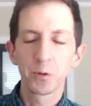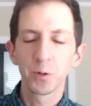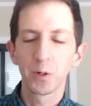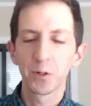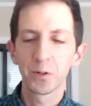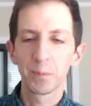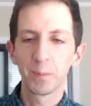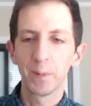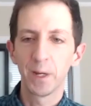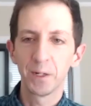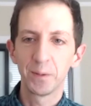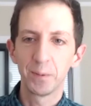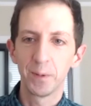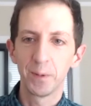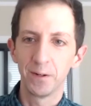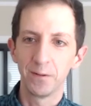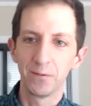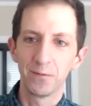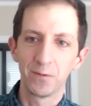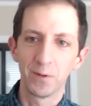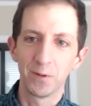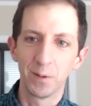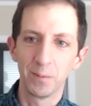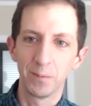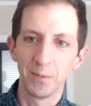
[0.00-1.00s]
risk
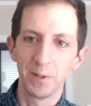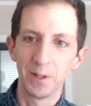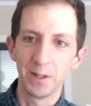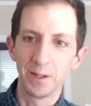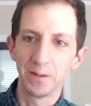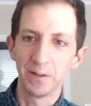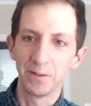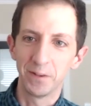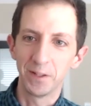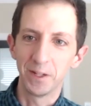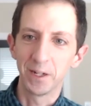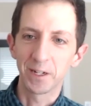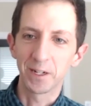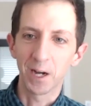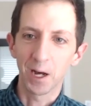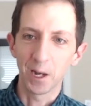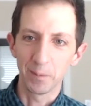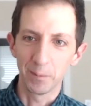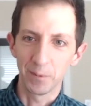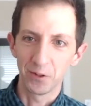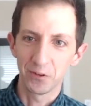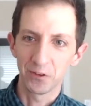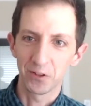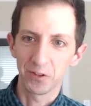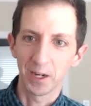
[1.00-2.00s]
management from the
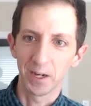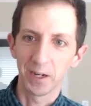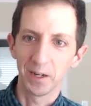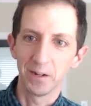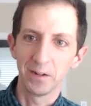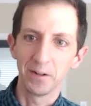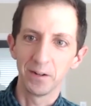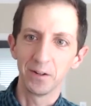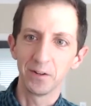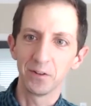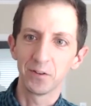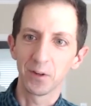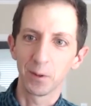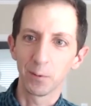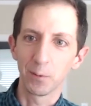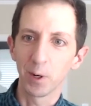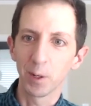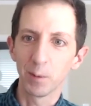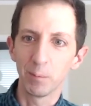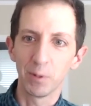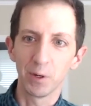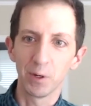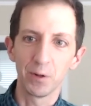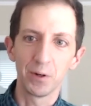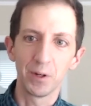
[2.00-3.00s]
economist side. Is I want to
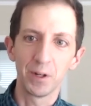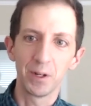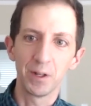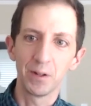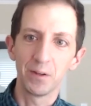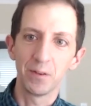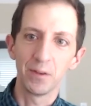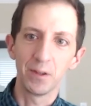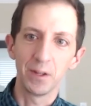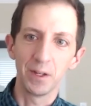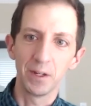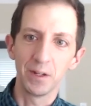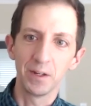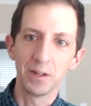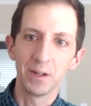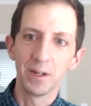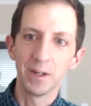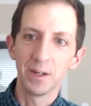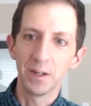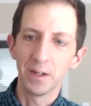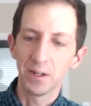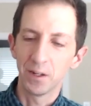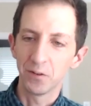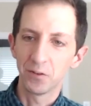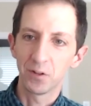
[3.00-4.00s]
build in the
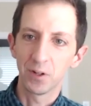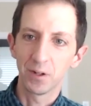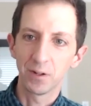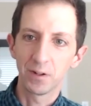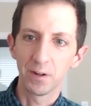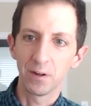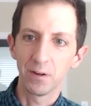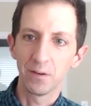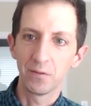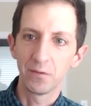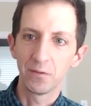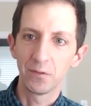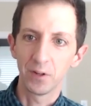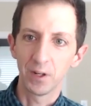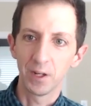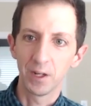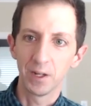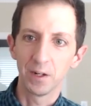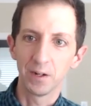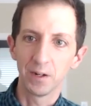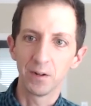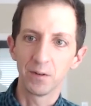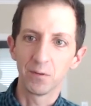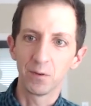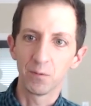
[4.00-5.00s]
incentives
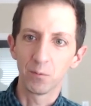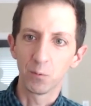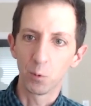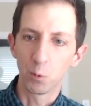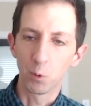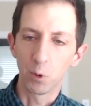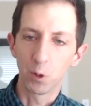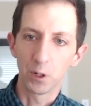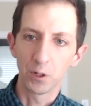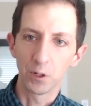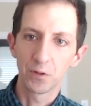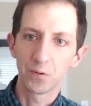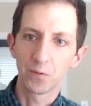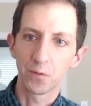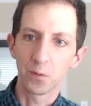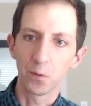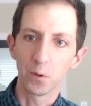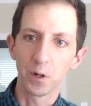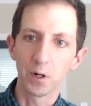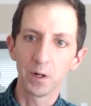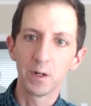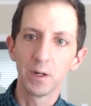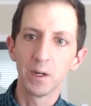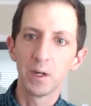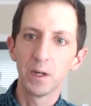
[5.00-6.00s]
and rewards
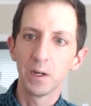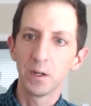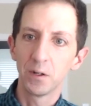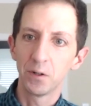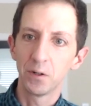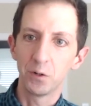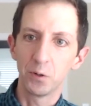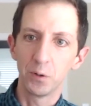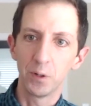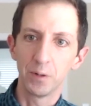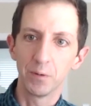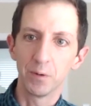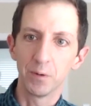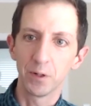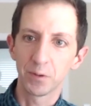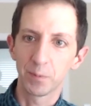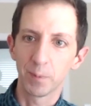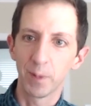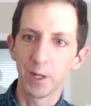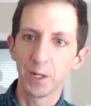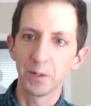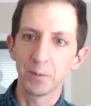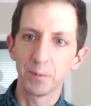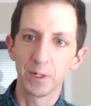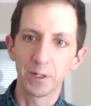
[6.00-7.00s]
for doing risk
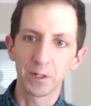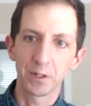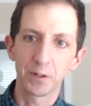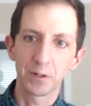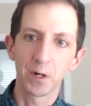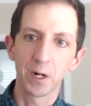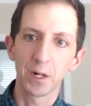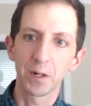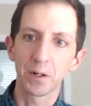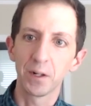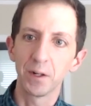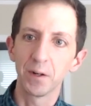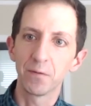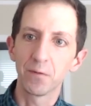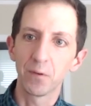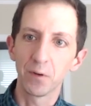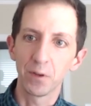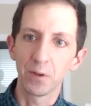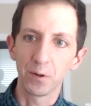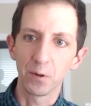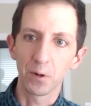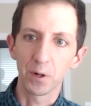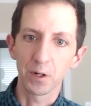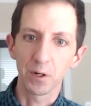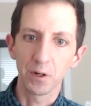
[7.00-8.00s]
management correctly for
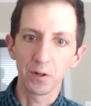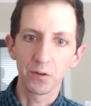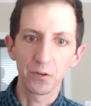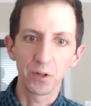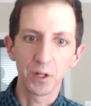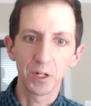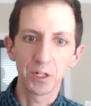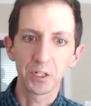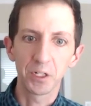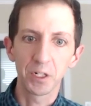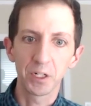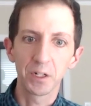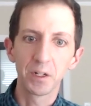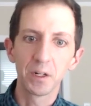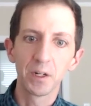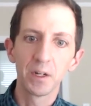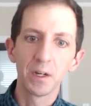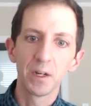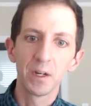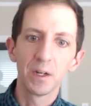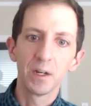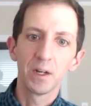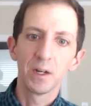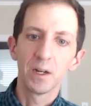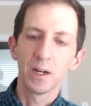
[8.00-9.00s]
the organization.
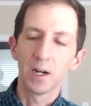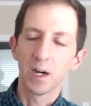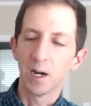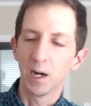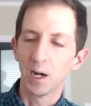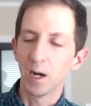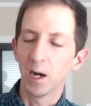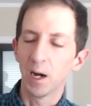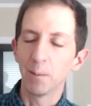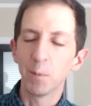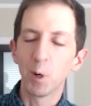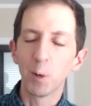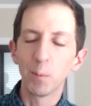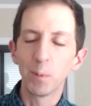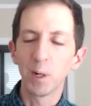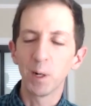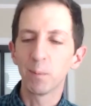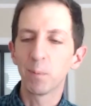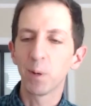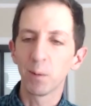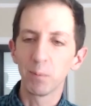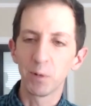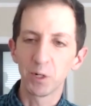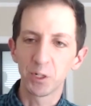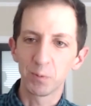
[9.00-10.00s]
I'm hoping to
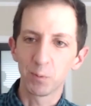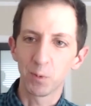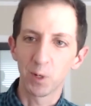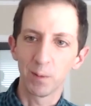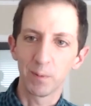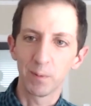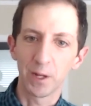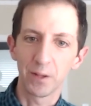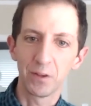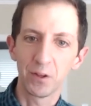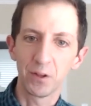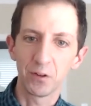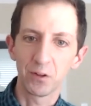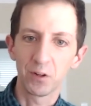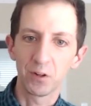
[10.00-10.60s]
publish more about this